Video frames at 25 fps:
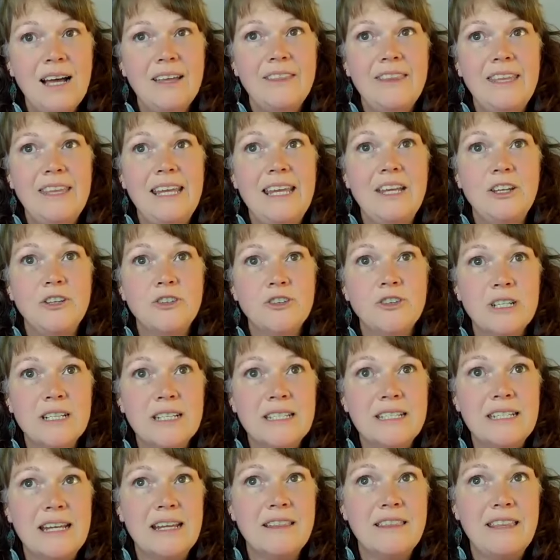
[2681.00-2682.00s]
The
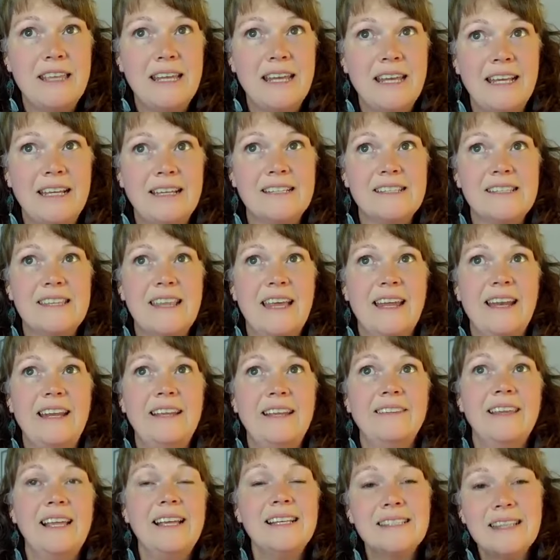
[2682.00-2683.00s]
interesting thing is
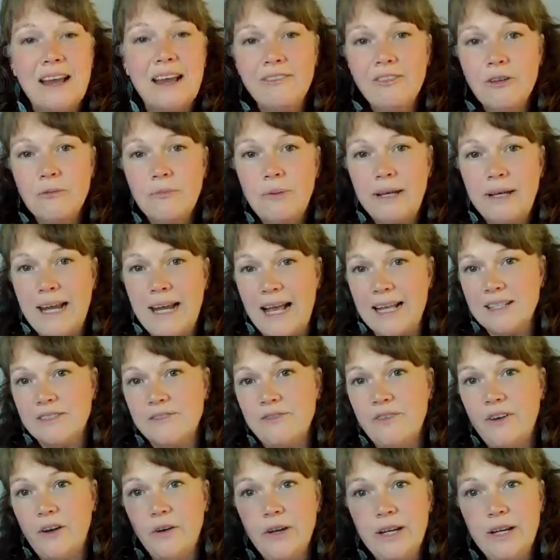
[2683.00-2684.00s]
that unless everybody
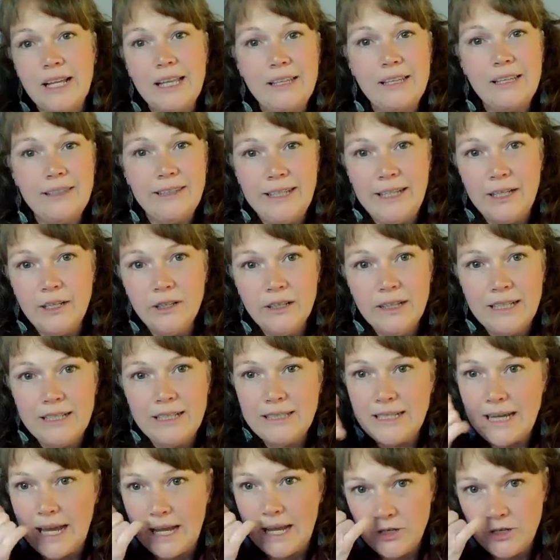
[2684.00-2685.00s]
has very clear
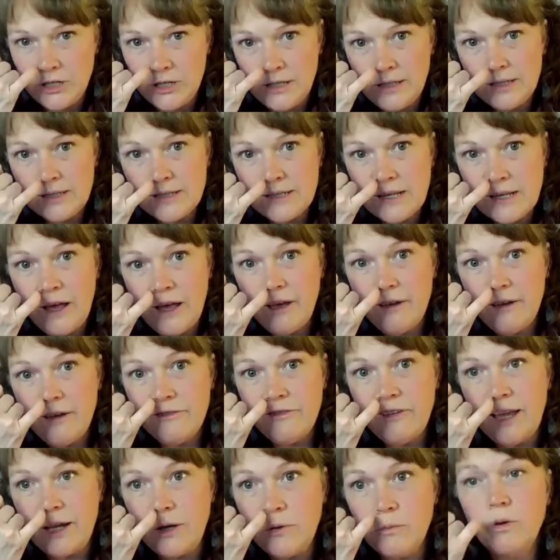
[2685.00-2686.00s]
intentions
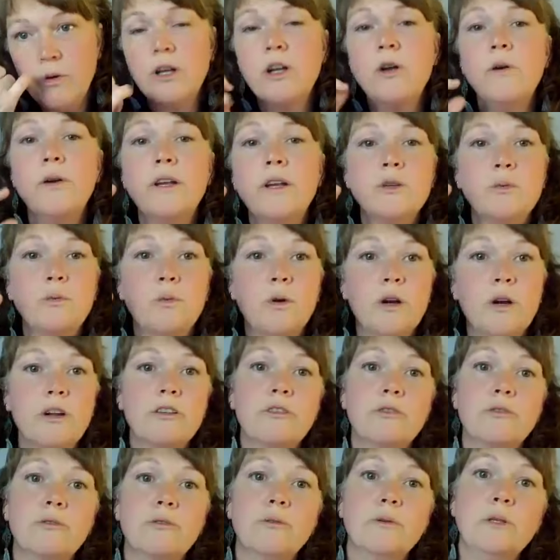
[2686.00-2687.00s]
of like, we're going to
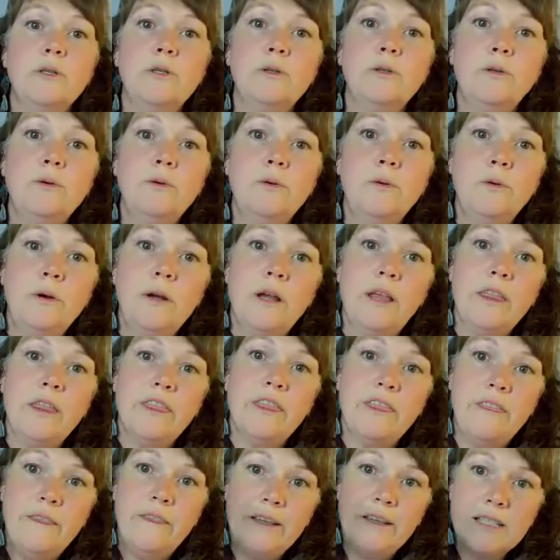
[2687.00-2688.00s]
work through
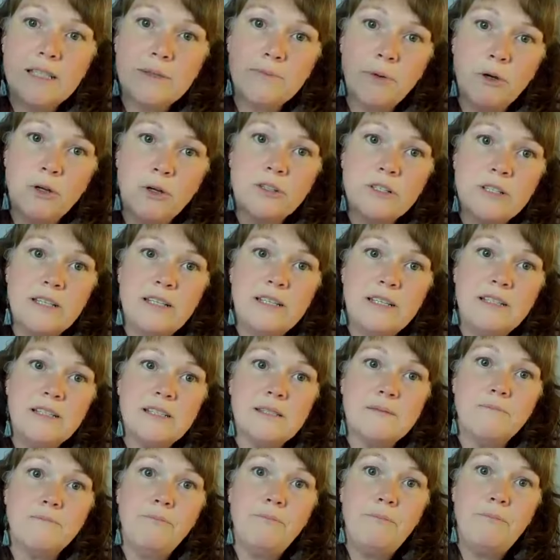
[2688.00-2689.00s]
this
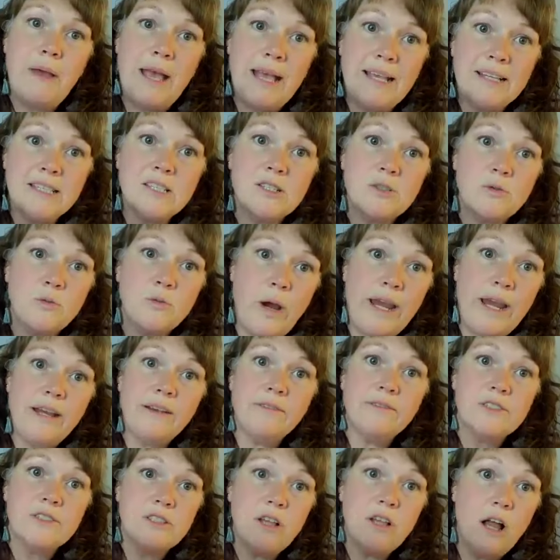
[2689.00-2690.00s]
person's best
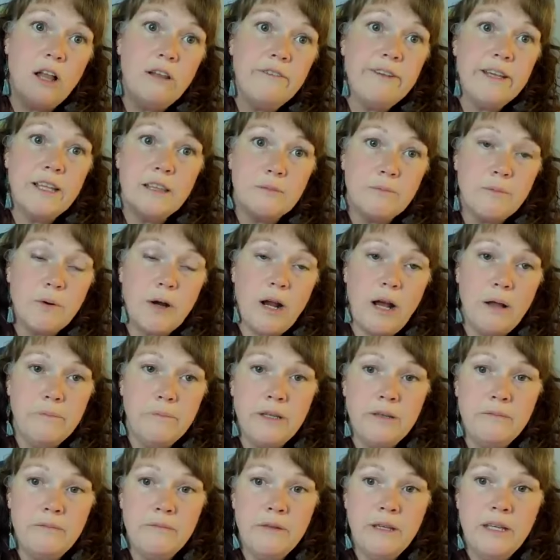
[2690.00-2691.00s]
way of solving the
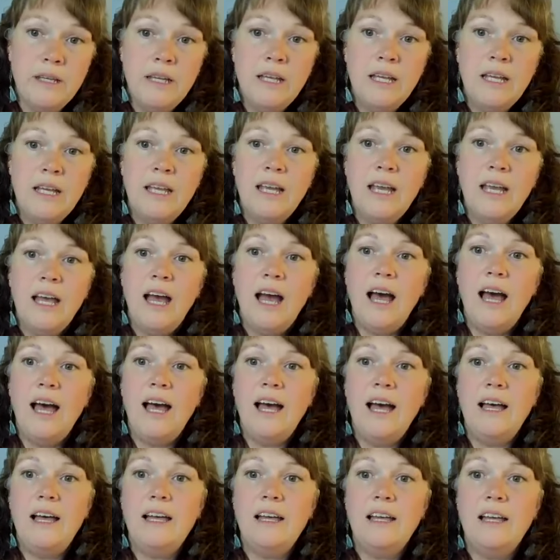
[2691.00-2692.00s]
problem,
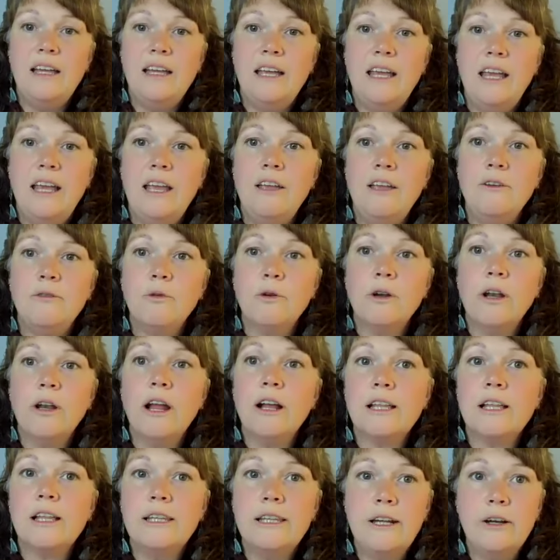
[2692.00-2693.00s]
if
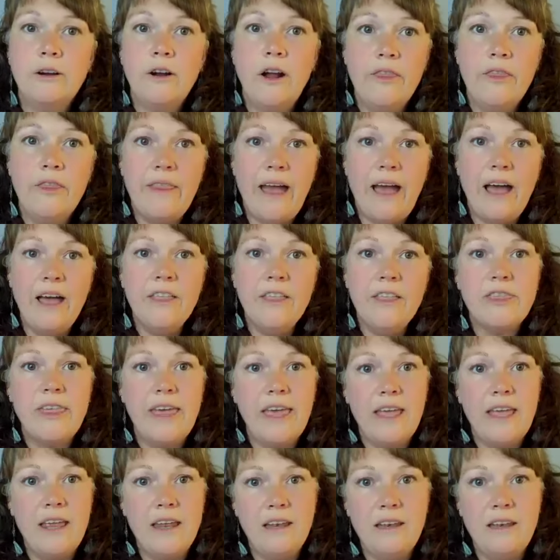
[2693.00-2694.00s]
we're not clear on that,
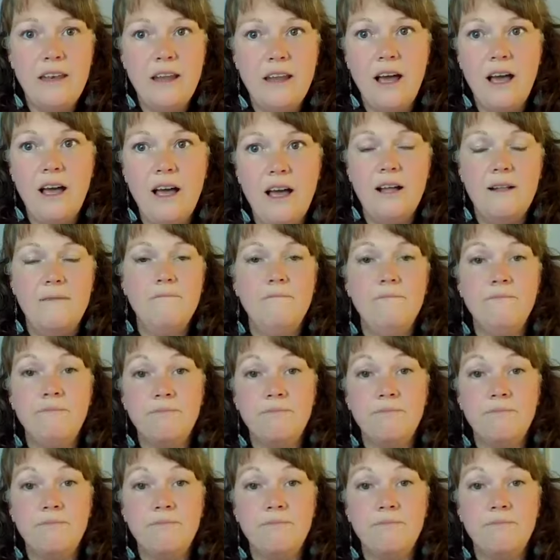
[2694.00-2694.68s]
then